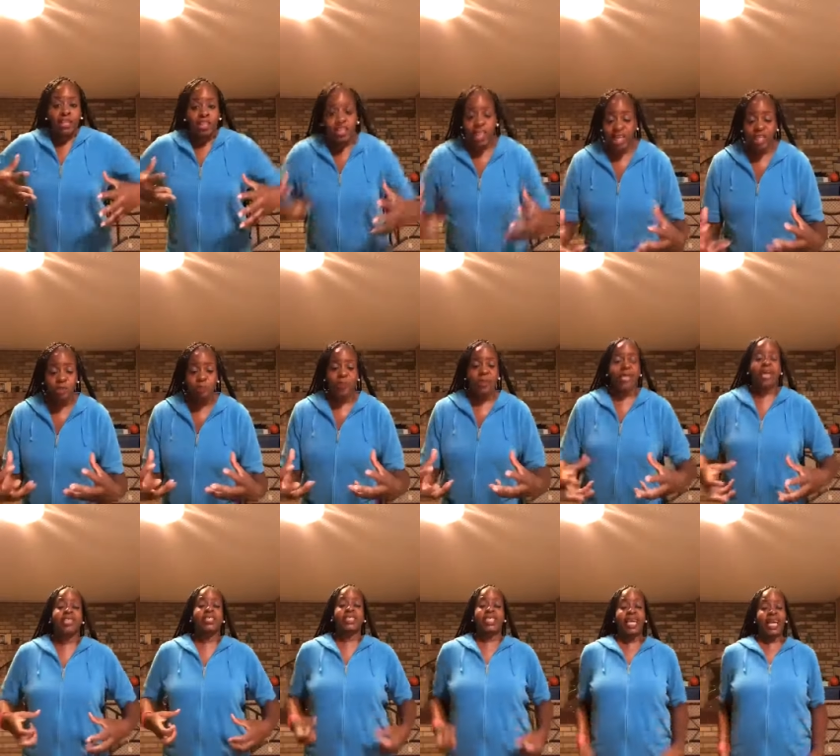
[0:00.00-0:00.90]
just
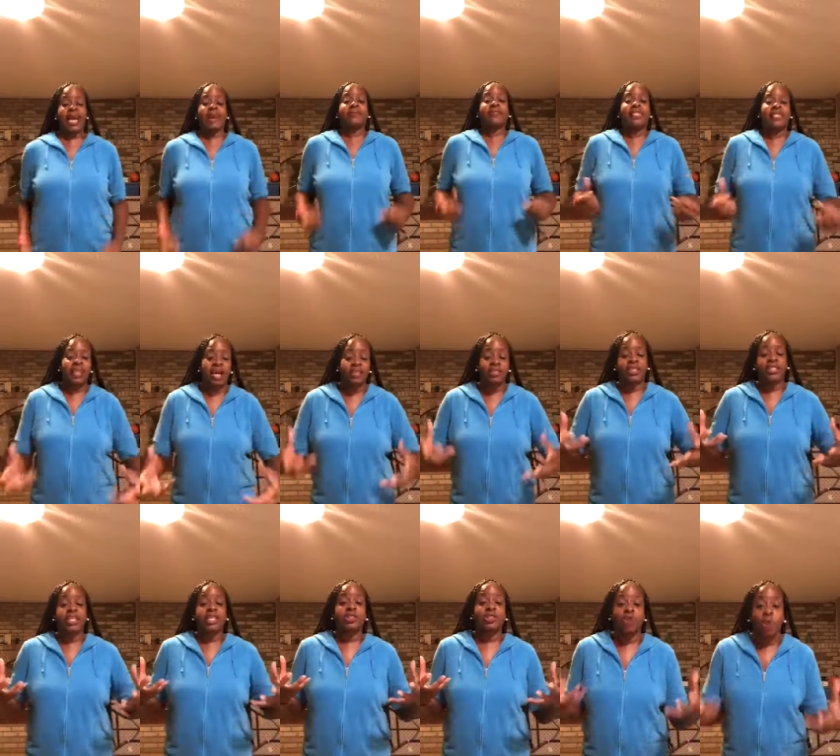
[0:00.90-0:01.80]
because they have
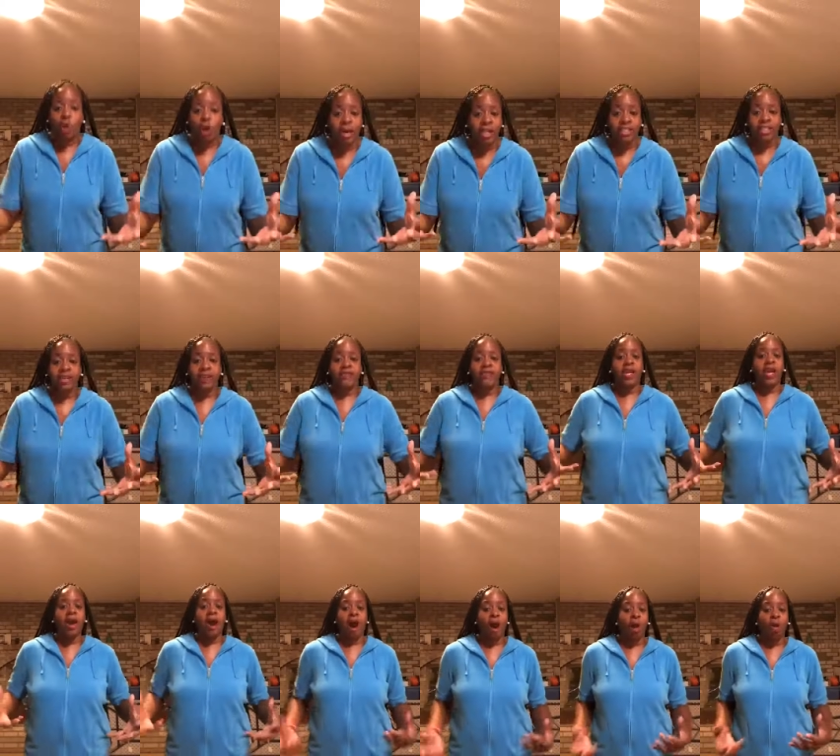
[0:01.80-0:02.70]
sons and daughters of
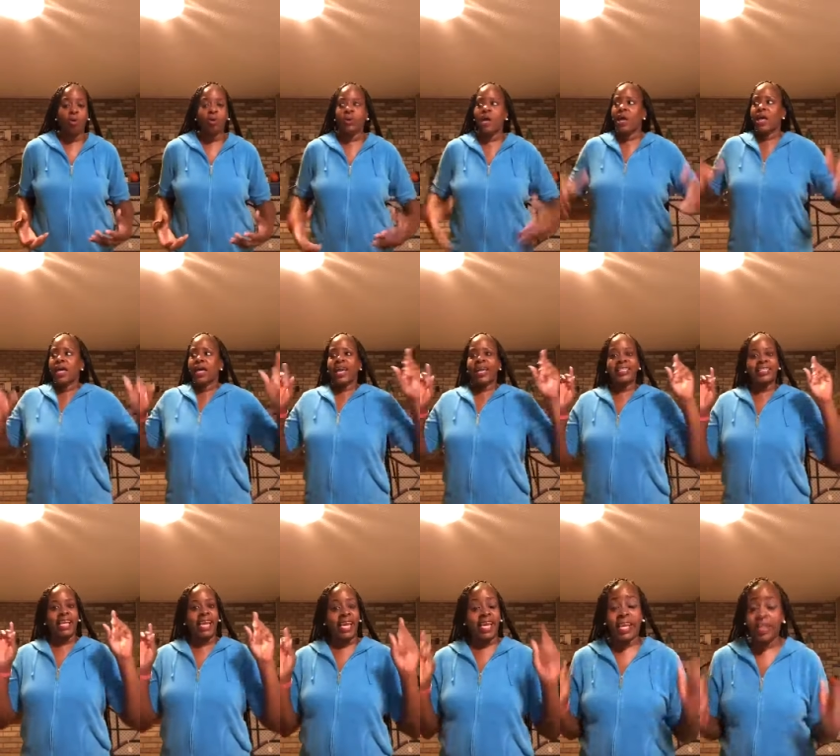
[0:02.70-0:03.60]
their own
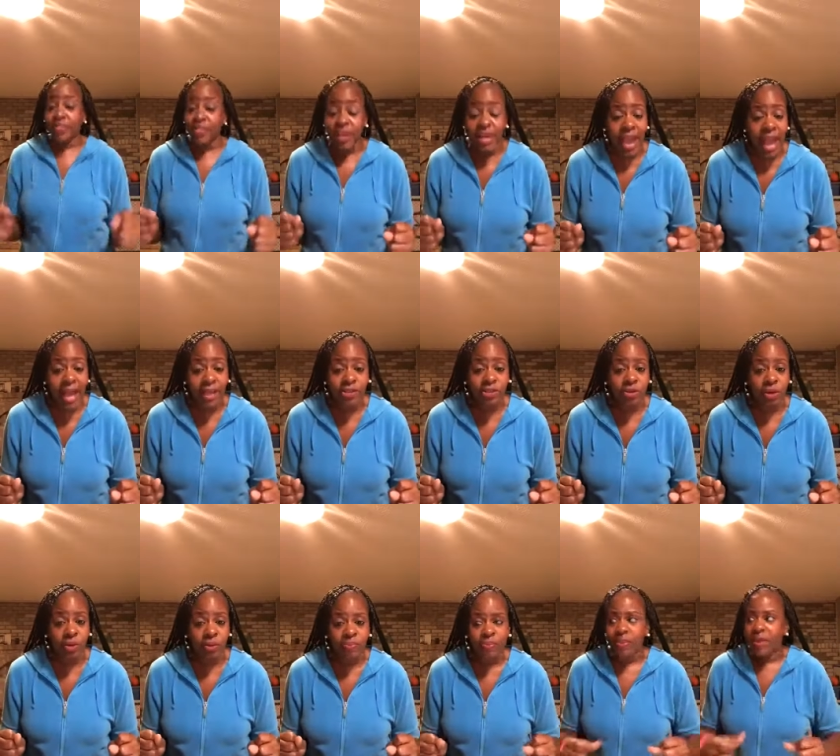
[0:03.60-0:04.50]
in the
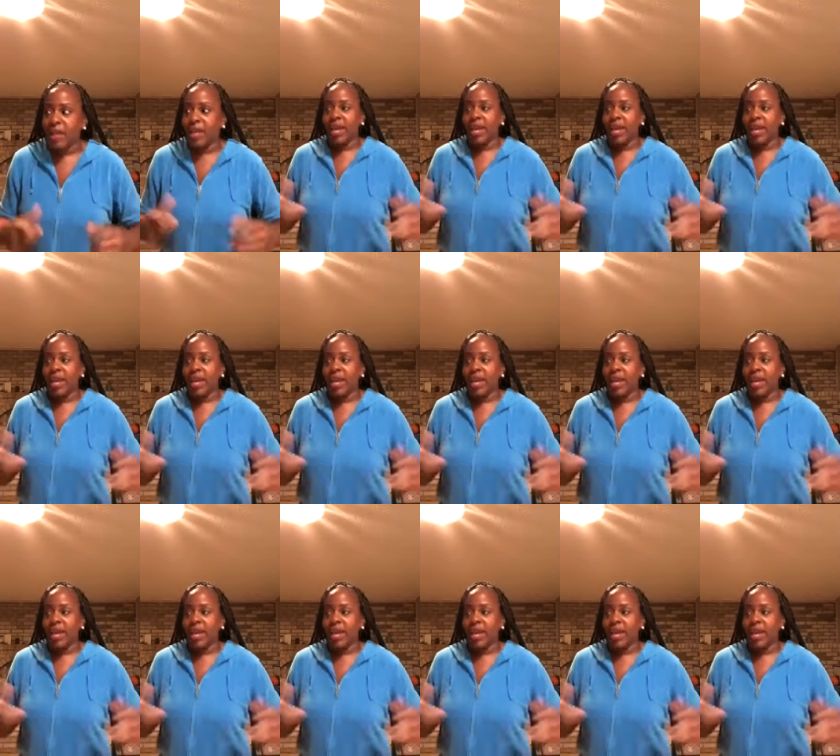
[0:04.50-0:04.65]
natural,